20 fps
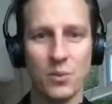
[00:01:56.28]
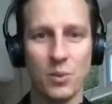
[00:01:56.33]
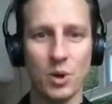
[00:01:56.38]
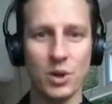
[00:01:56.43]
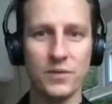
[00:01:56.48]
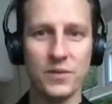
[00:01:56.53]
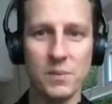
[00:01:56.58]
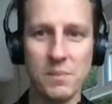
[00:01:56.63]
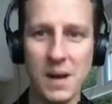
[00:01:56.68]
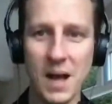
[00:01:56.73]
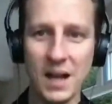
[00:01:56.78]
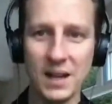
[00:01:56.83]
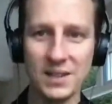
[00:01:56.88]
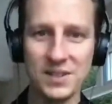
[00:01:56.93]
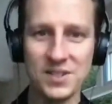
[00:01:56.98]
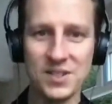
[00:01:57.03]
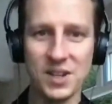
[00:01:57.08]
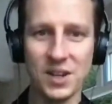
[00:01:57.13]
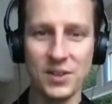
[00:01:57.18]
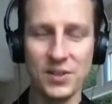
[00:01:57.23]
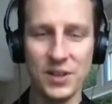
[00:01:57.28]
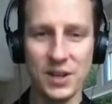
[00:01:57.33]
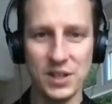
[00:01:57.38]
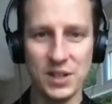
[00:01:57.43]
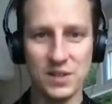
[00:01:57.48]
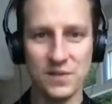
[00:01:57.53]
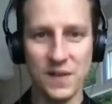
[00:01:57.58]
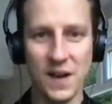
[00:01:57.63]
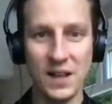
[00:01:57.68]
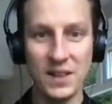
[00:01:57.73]
What have the Marlins done
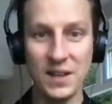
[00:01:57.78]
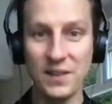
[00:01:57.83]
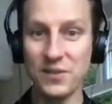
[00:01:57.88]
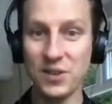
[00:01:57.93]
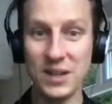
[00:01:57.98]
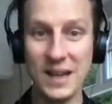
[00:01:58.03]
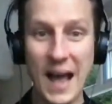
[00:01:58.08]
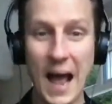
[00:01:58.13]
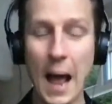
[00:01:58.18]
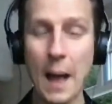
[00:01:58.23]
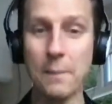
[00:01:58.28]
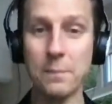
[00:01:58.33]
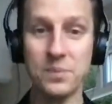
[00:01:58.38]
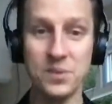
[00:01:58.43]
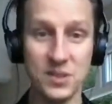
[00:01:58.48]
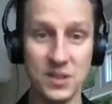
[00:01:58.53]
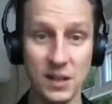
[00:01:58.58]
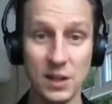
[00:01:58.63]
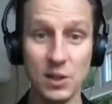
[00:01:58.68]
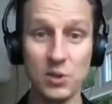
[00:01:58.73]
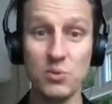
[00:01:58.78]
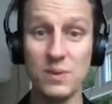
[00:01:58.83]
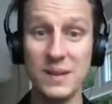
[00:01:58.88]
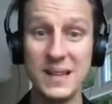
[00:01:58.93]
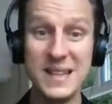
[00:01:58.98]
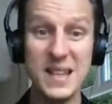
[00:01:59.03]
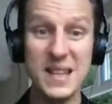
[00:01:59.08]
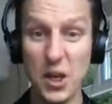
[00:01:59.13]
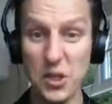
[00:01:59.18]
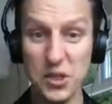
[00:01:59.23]
thus far? They've done
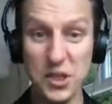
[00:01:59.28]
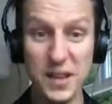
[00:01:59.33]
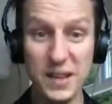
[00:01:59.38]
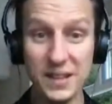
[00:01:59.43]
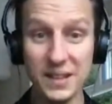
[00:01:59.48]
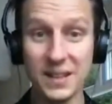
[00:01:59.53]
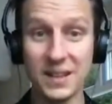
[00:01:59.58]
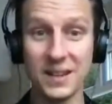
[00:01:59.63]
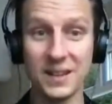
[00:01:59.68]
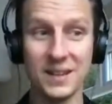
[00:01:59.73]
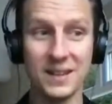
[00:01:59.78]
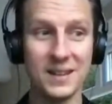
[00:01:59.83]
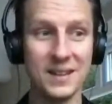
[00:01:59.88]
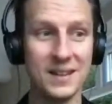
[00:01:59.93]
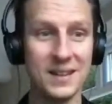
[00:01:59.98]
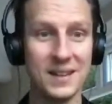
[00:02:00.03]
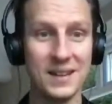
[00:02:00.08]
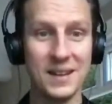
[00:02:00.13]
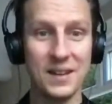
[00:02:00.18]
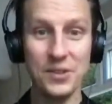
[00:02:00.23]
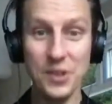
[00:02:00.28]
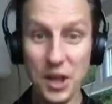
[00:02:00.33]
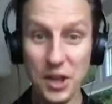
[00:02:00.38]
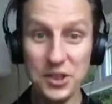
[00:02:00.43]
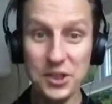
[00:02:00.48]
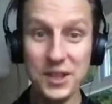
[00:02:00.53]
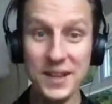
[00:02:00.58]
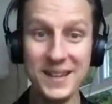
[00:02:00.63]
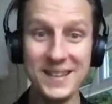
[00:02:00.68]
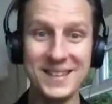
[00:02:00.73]
absolutely nothing.
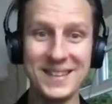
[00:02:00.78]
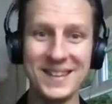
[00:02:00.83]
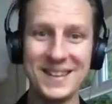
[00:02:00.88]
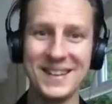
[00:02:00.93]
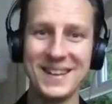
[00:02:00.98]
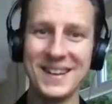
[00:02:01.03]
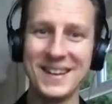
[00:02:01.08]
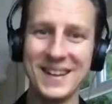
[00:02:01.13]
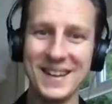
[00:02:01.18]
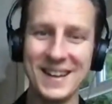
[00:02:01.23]
Nothing.